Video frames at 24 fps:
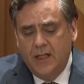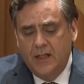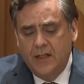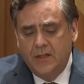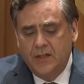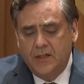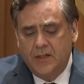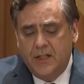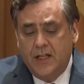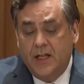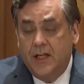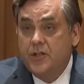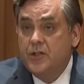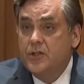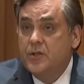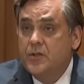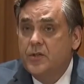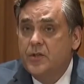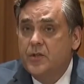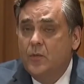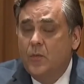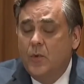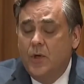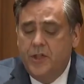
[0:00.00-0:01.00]

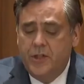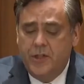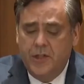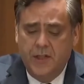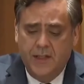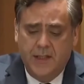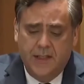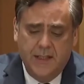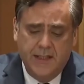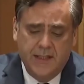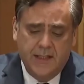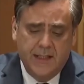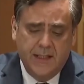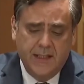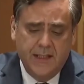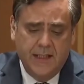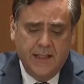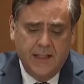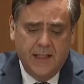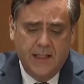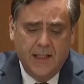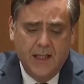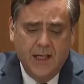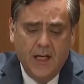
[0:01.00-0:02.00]
statues in Washington,
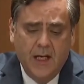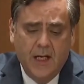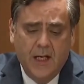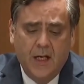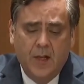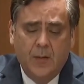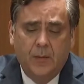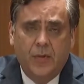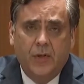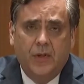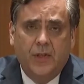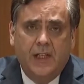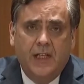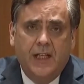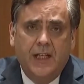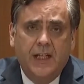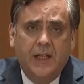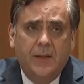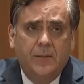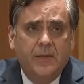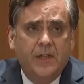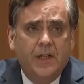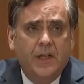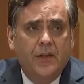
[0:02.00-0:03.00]
D.C.,
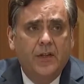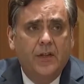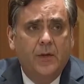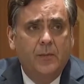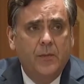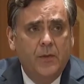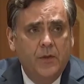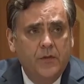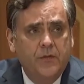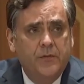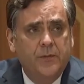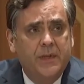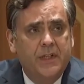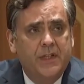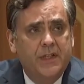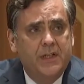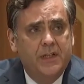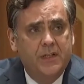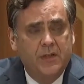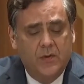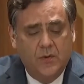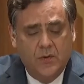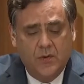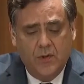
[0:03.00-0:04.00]
proclaimed the movement
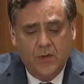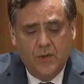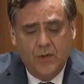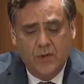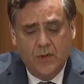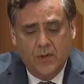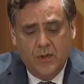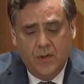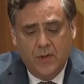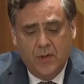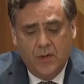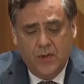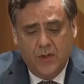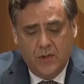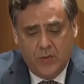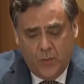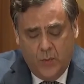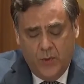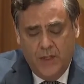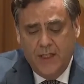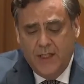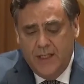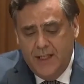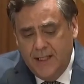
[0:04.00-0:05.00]
is
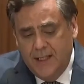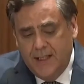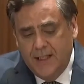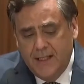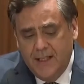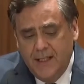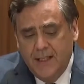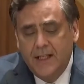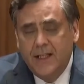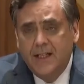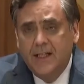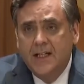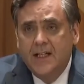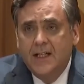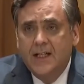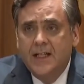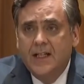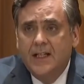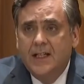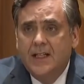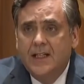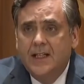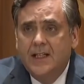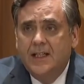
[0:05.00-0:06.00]
winning.
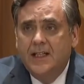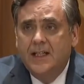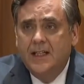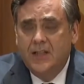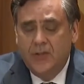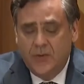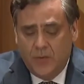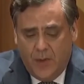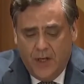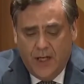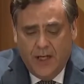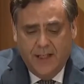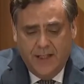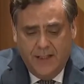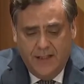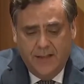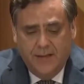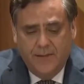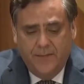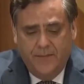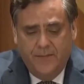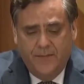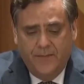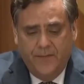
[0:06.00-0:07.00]
He's right.
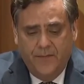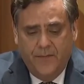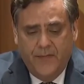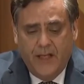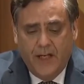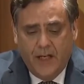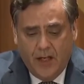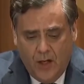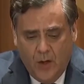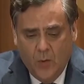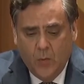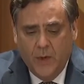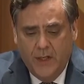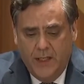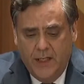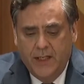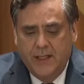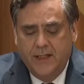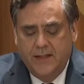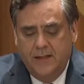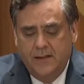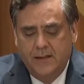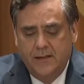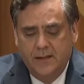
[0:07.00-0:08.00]
They are winning.
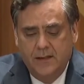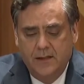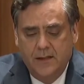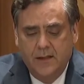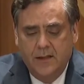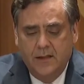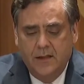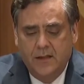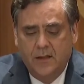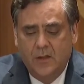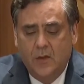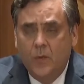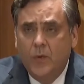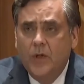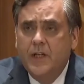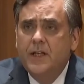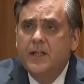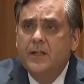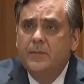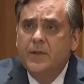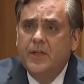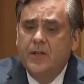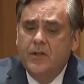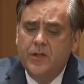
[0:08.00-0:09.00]
They're
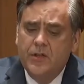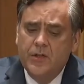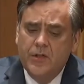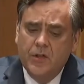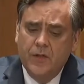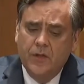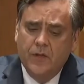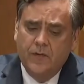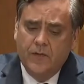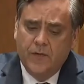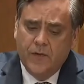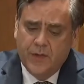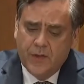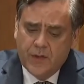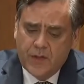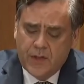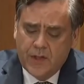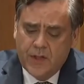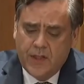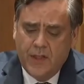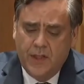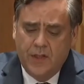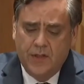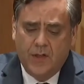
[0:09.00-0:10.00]
winning because
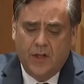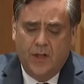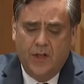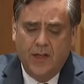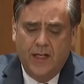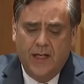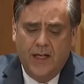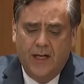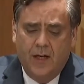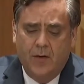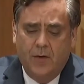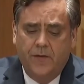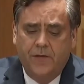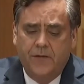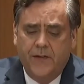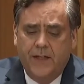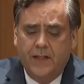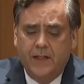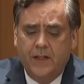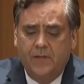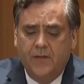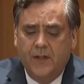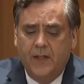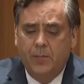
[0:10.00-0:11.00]
universities are now
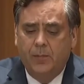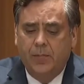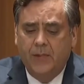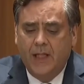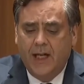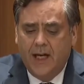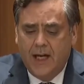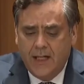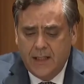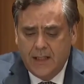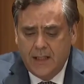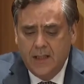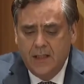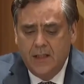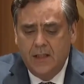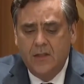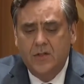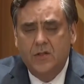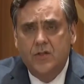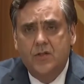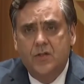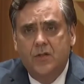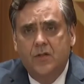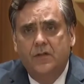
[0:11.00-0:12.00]
effectively blocking
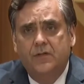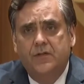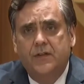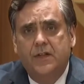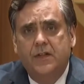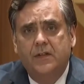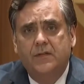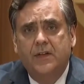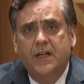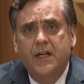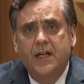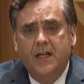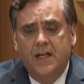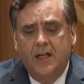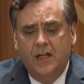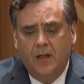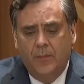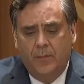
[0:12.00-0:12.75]
conservative and